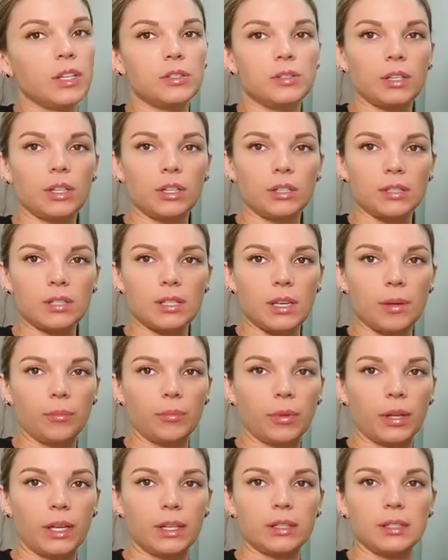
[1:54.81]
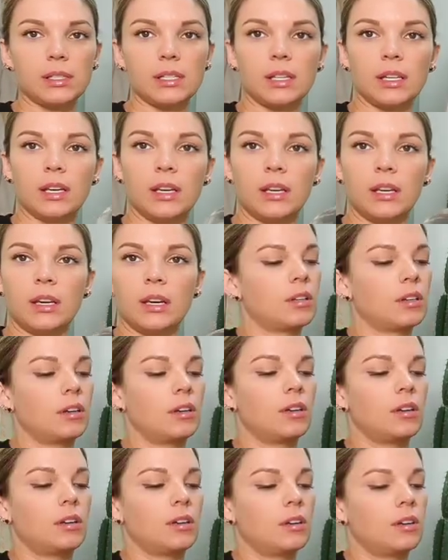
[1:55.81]
So here's the implant.
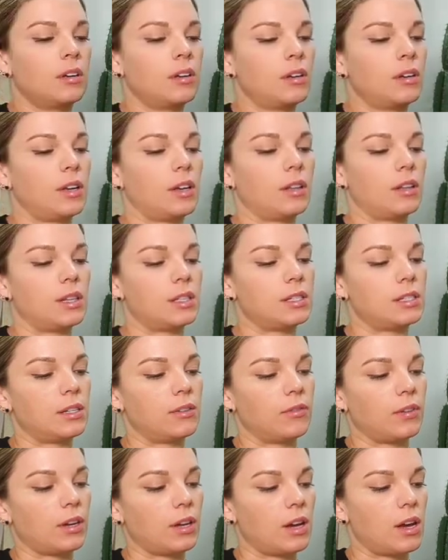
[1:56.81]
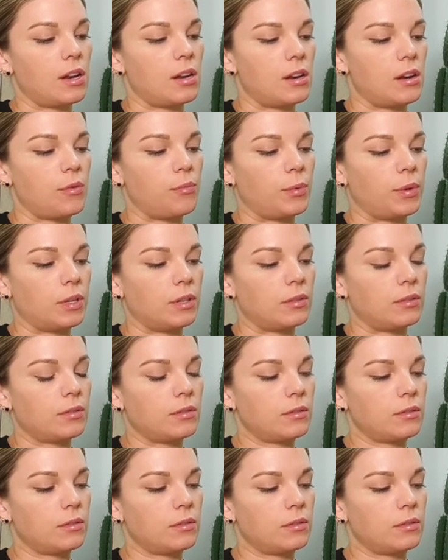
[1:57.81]
And let's see if we can cut it open.